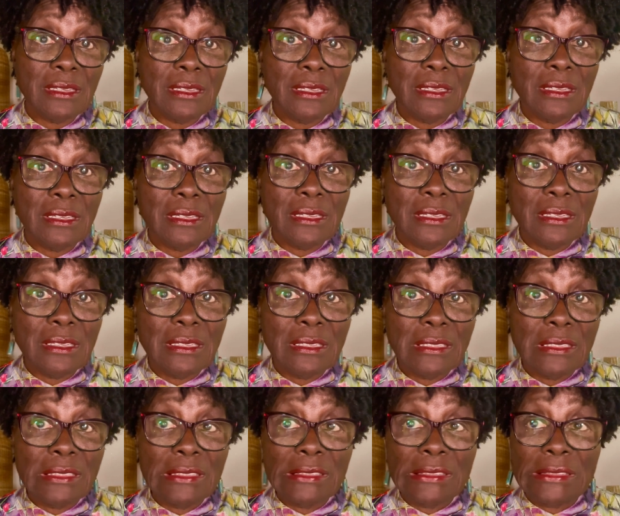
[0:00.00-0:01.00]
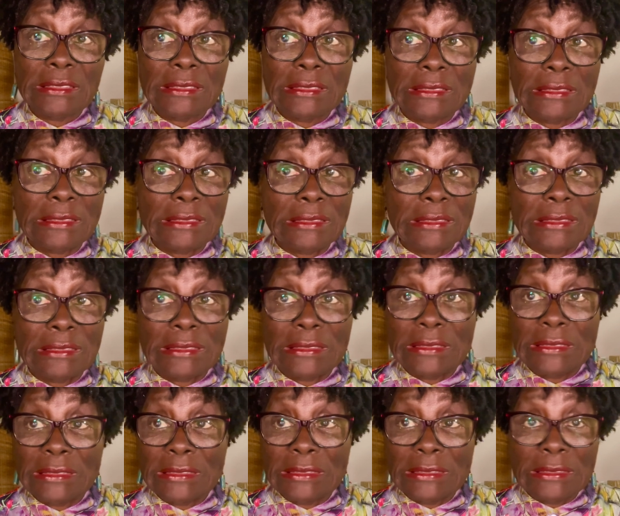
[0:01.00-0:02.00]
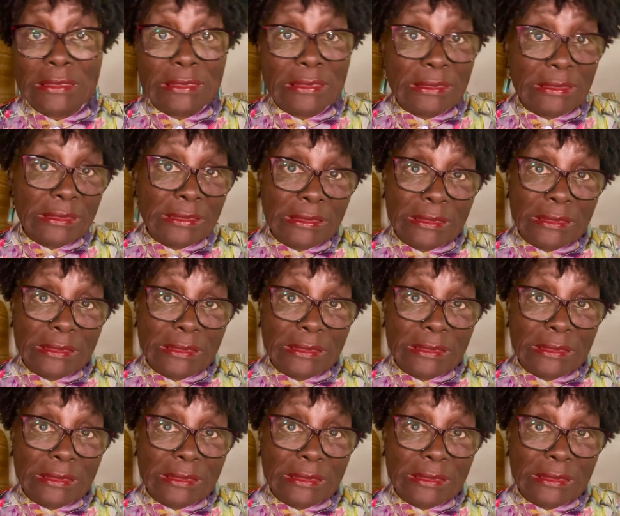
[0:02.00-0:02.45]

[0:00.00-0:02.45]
(no one is talking)